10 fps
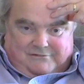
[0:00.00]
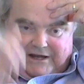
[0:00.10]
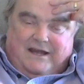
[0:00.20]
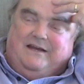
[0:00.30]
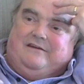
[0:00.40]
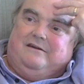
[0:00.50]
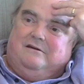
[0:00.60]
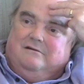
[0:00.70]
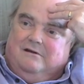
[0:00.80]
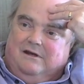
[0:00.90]
they eat,
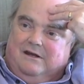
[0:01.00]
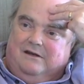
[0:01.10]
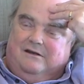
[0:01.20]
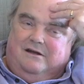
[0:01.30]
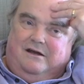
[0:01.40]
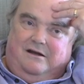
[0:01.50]
and